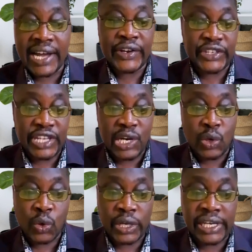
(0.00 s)
are
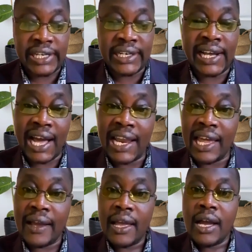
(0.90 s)
yellow in
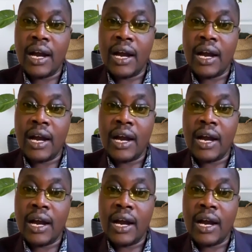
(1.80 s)
color.